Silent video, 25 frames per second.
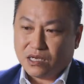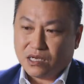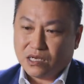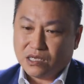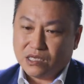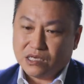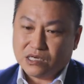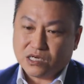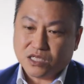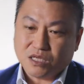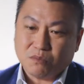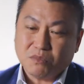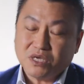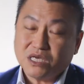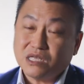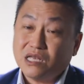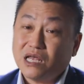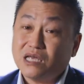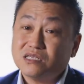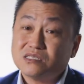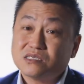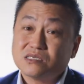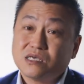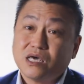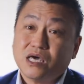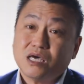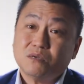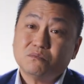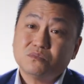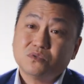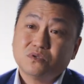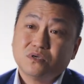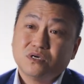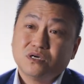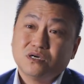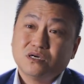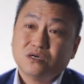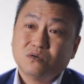economic landscape,
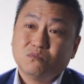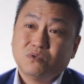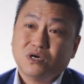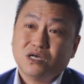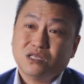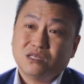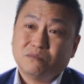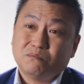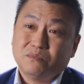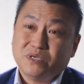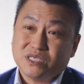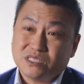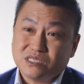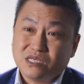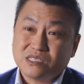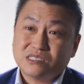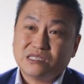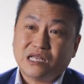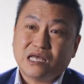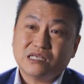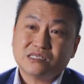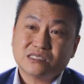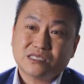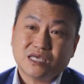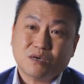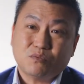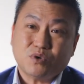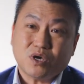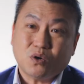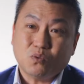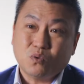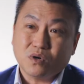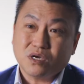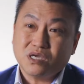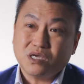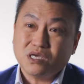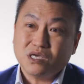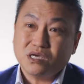what business landscape we're
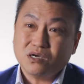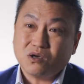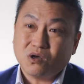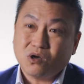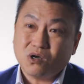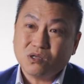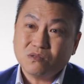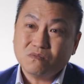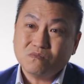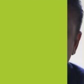working on.